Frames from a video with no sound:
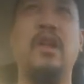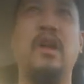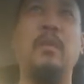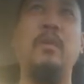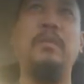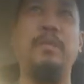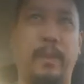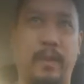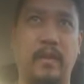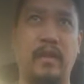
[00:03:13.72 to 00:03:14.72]
club
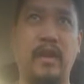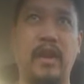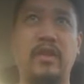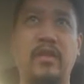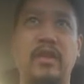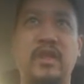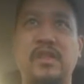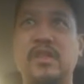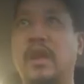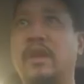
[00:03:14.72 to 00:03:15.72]
as a
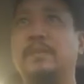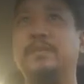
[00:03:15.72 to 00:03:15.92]
DJ,